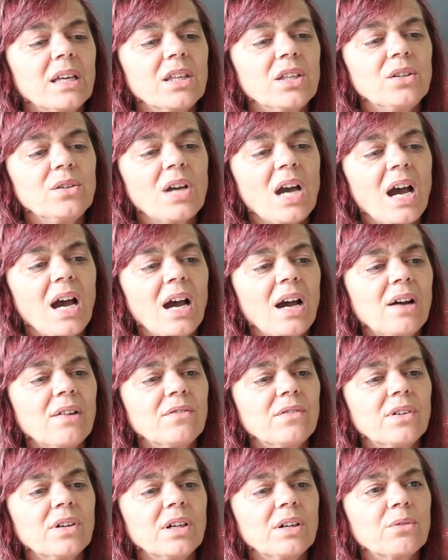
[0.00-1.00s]
You
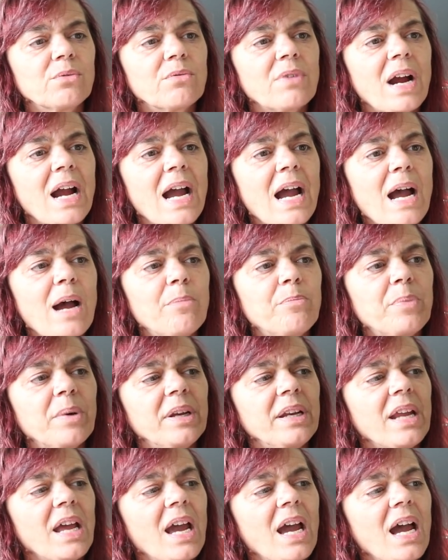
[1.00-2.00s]
have a wrap,
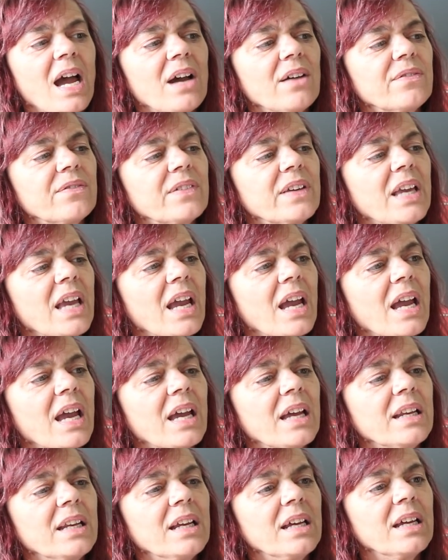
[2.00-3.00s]
an
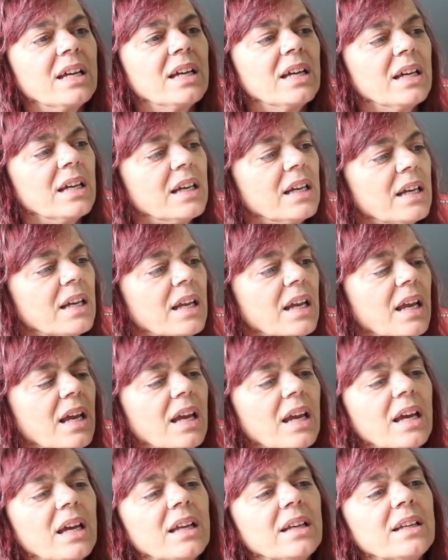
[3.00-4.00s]
afghan,
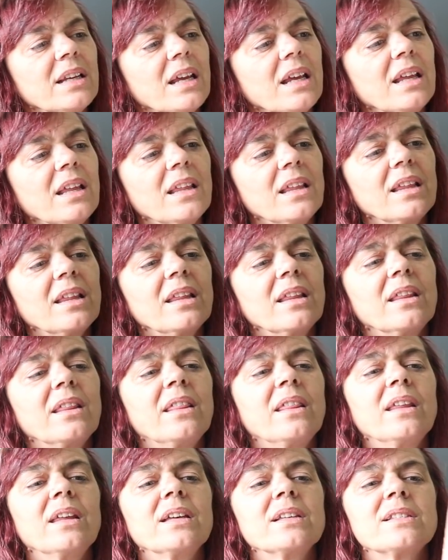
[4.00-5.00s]
and
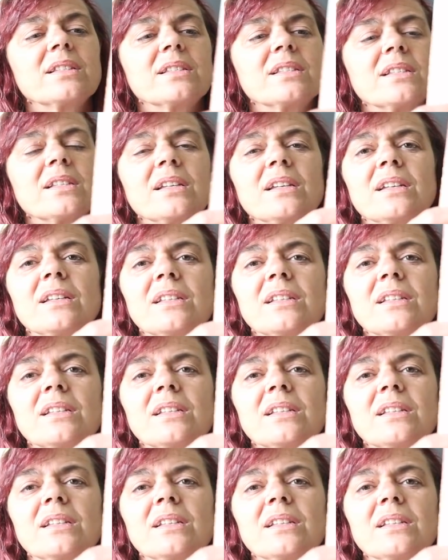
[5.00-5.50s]
this